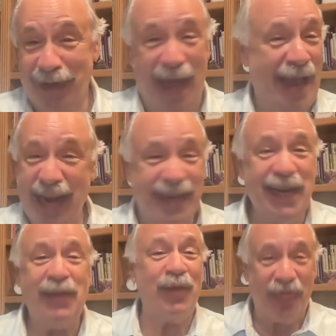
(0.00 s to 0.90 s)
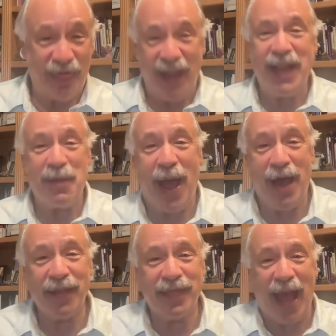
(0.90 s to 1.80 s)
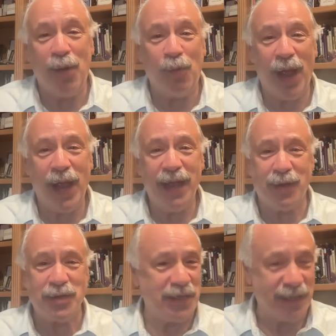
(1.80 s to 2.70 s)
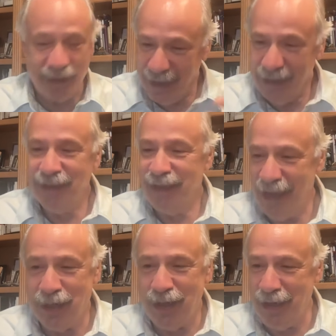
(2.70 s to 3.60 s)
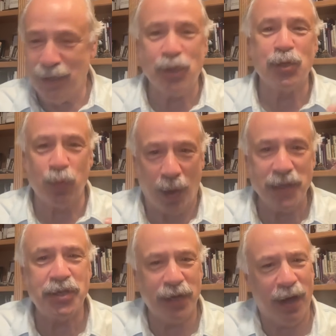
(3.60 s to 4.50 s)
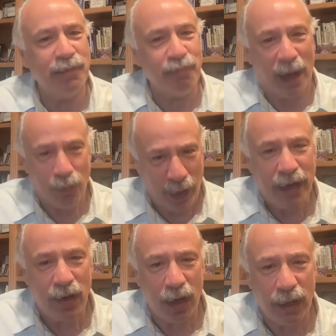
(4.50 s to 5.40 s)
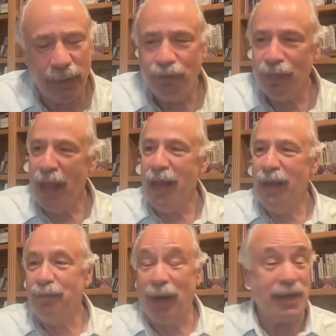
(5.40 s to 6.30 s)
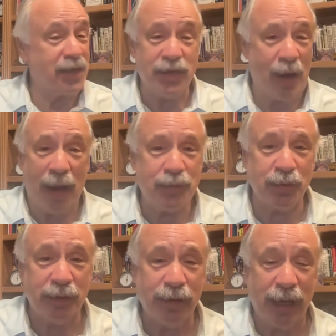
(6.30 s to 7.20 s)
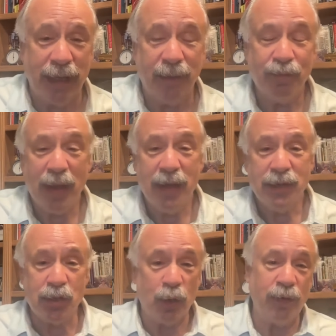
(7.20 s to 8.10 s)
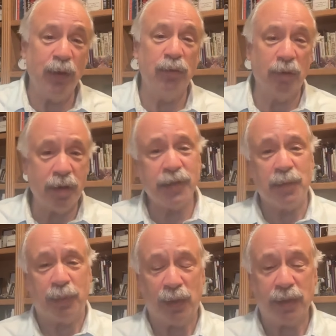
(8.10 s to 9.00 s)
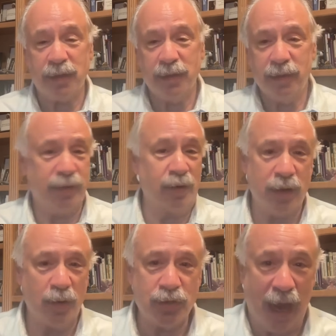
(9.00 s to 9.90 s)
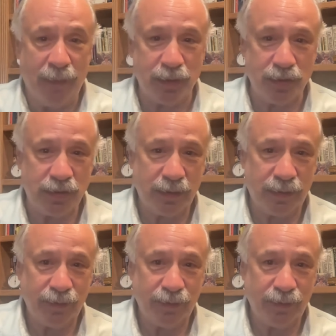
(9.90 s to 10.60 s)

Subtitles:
I didn't even think about it that way because it just wasn't on my radar. But I said, you're absolutely right. So if you look at the book, there are no chapters.